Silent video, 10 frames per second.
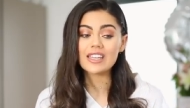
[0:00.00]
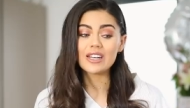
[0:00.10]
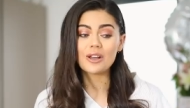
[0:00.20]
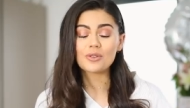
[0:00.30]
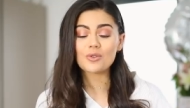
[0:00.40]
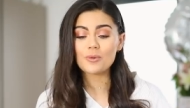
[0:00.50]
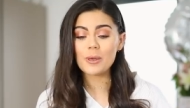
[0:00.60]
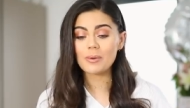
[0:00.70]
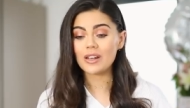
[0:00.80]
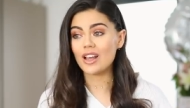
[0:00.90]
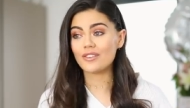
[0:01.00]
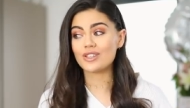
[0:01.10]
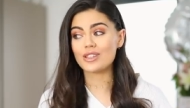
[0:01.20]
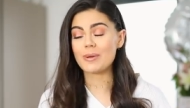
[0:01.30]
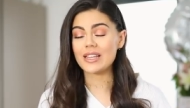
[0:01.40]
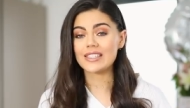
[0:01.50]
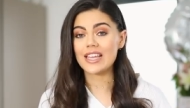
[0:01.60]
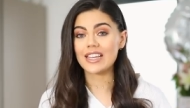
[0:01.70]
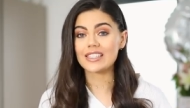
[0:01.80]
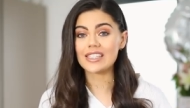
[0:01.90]
you know, with all the people I love, doing the best
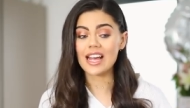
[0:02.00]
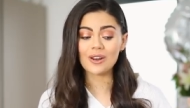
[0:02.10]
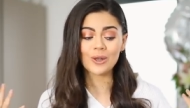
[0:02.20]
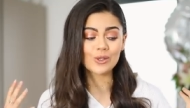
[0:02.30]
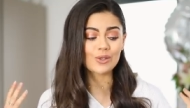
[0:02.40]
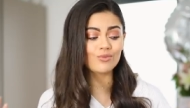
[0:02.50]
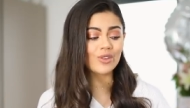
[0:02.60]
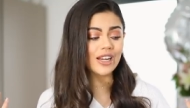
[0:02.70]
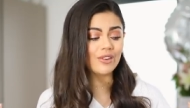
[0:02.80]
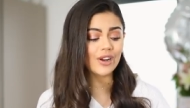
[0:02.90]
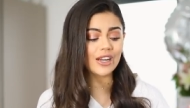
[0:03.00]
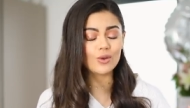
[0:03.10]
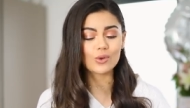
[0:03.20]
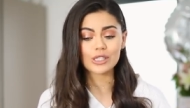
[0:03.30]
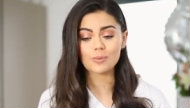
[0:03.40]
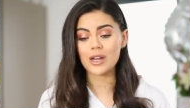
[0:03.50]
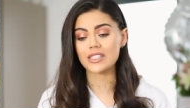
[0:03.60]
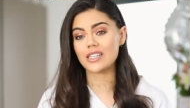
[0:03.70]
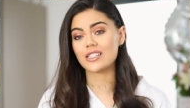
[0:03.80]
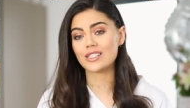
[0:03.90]
things, and I got some really, really gorgeous
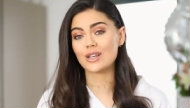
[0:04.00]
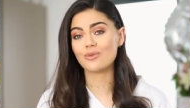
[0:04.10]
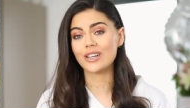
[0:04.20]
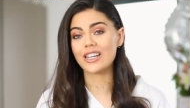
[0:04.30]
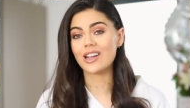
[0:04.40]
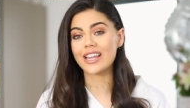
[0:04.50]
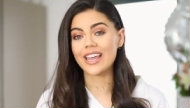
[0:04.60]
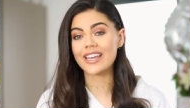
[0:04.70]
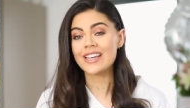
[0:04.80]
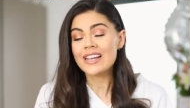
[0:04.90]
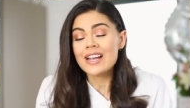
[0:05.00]
presents, so I'm really lucky.